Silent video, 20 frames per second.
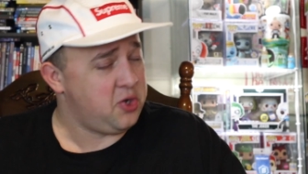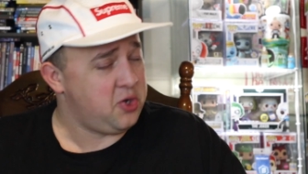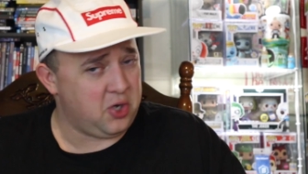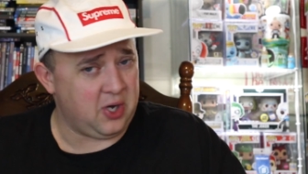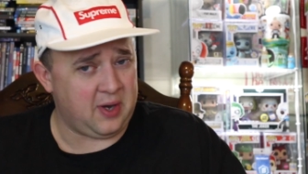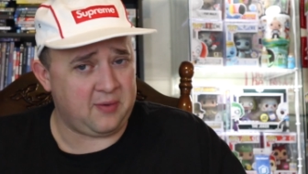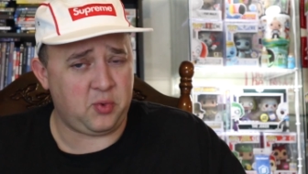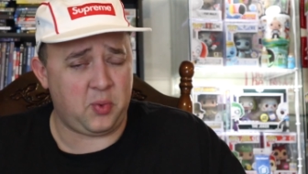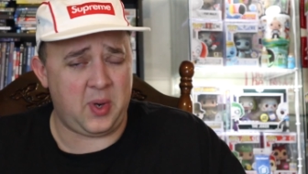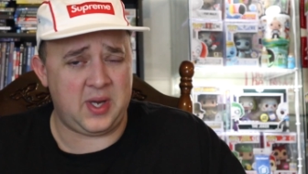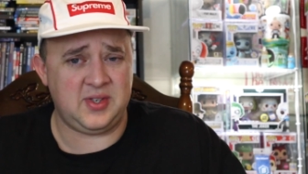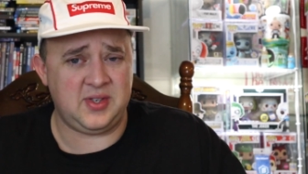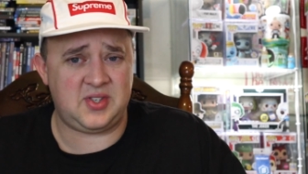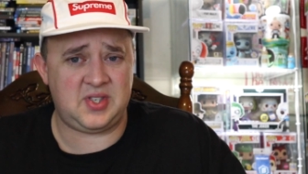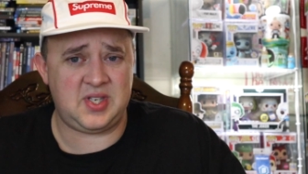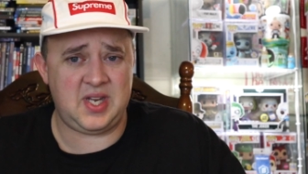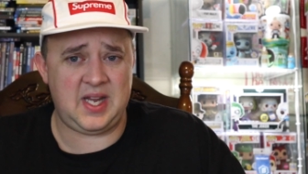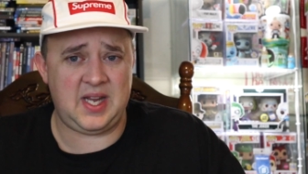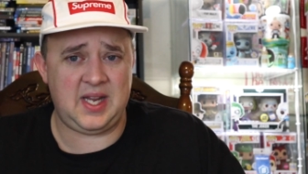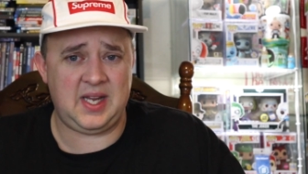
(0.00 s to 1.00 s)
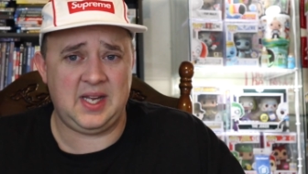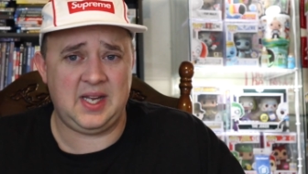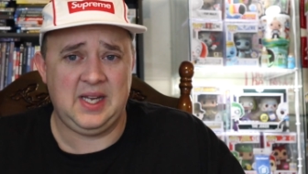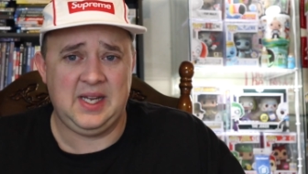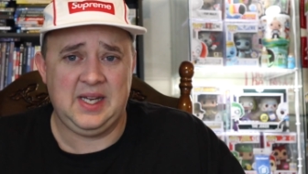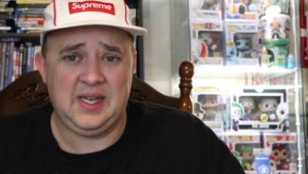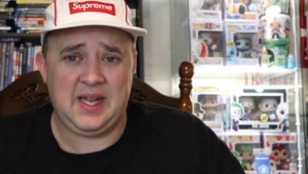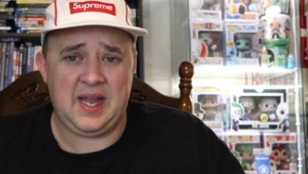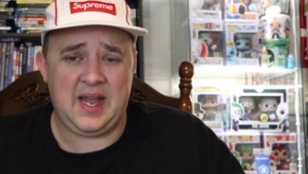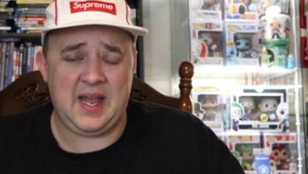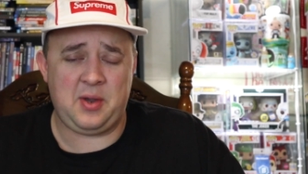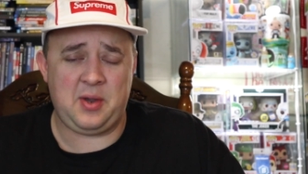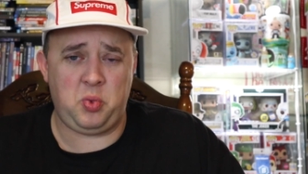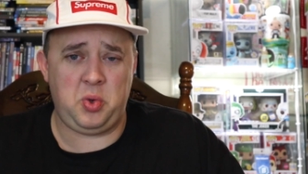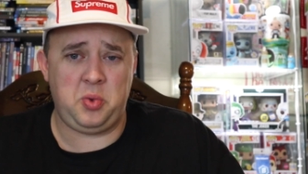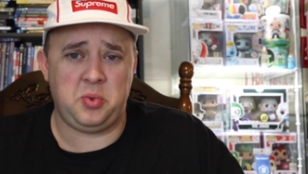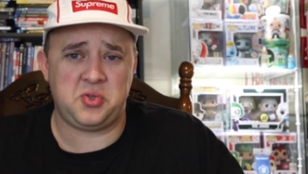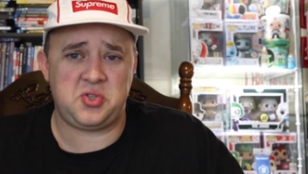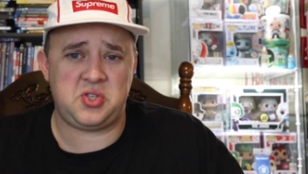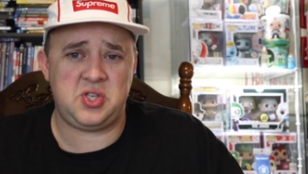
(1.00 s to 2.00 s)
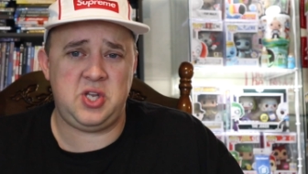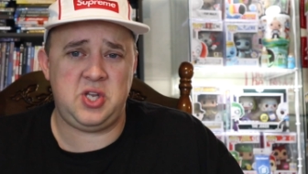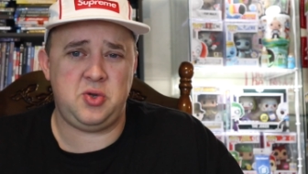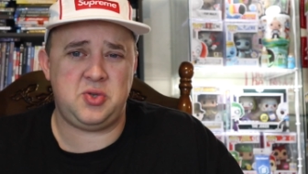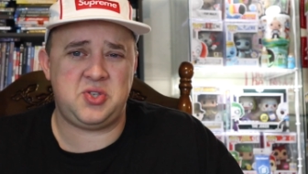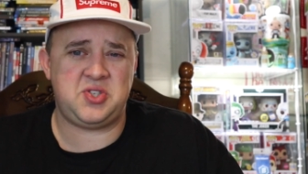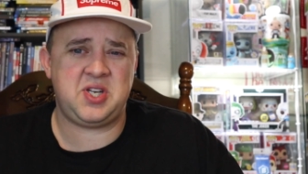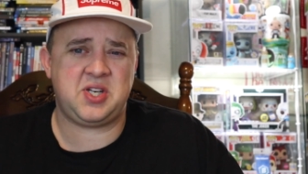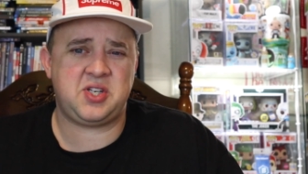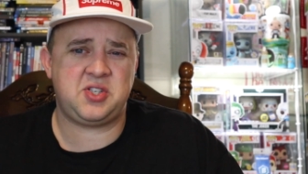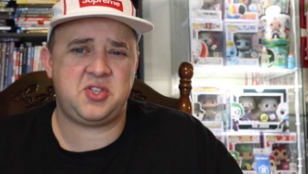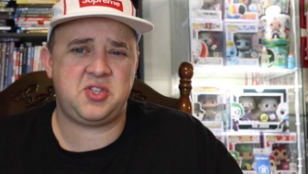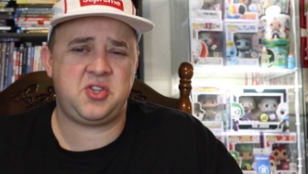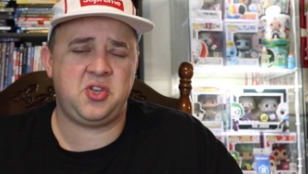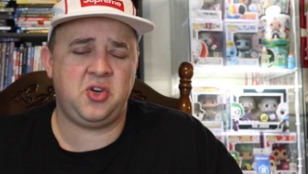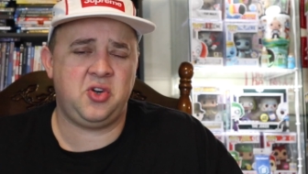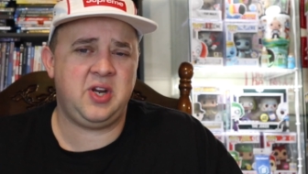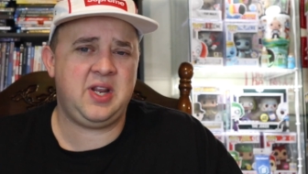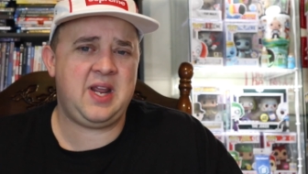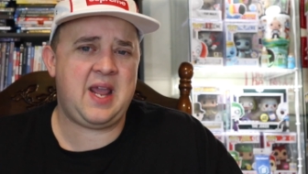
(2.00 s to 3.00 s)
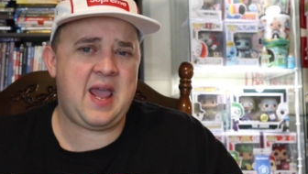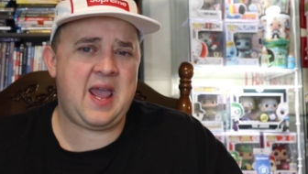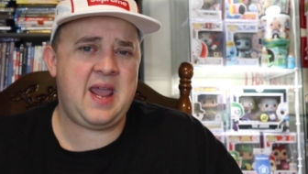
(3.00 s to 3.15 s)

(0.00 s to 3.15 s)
You're going to have to wait and see. And we will see you 6:30